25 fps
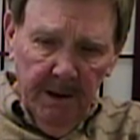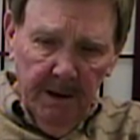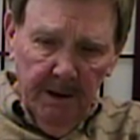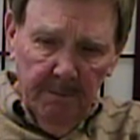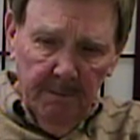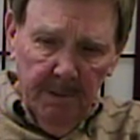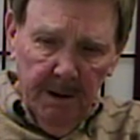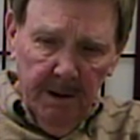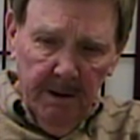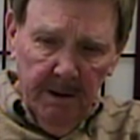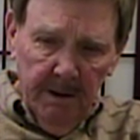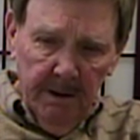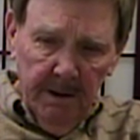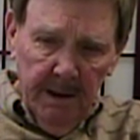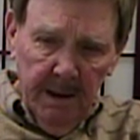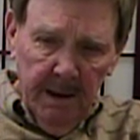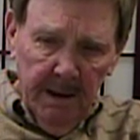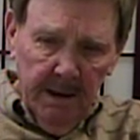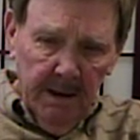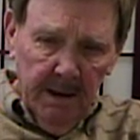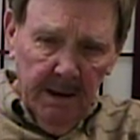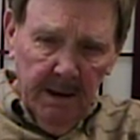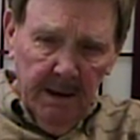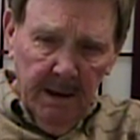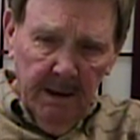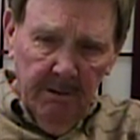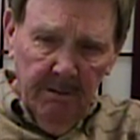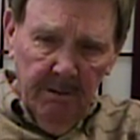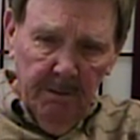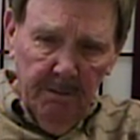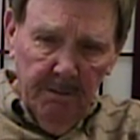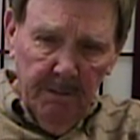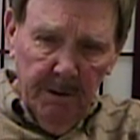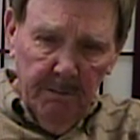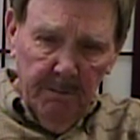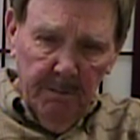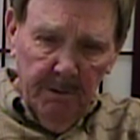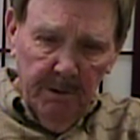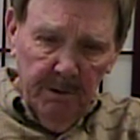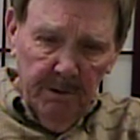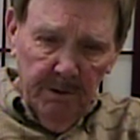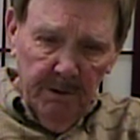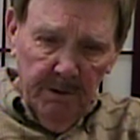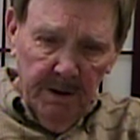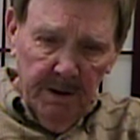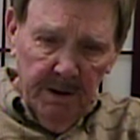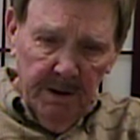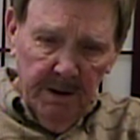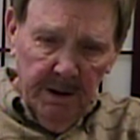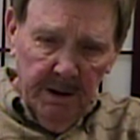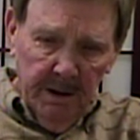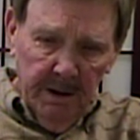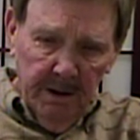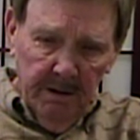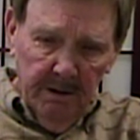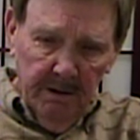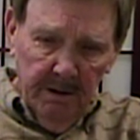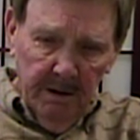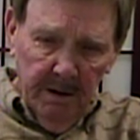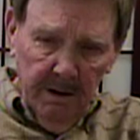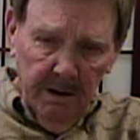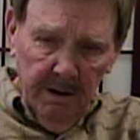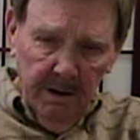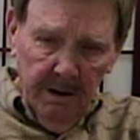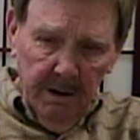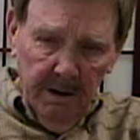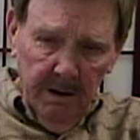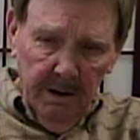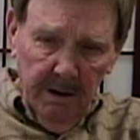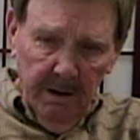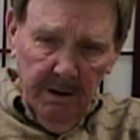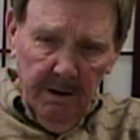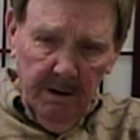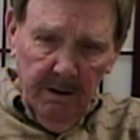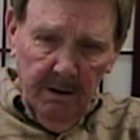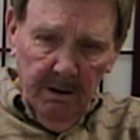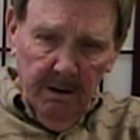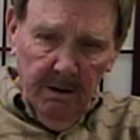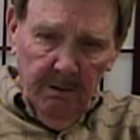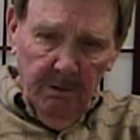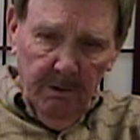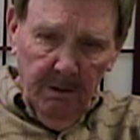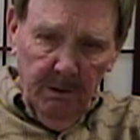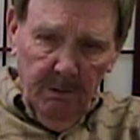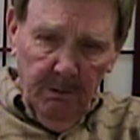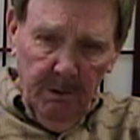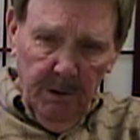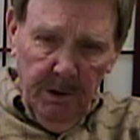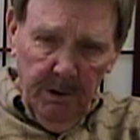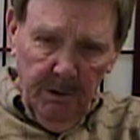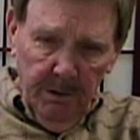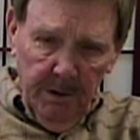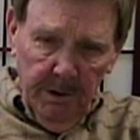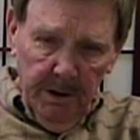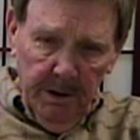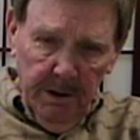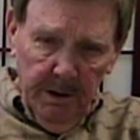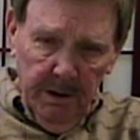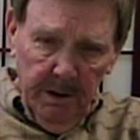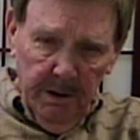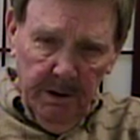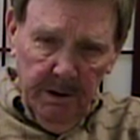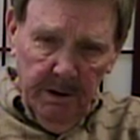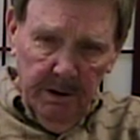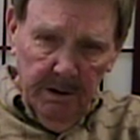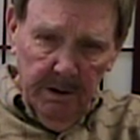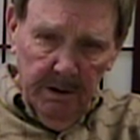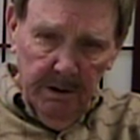about that I remember was when we were in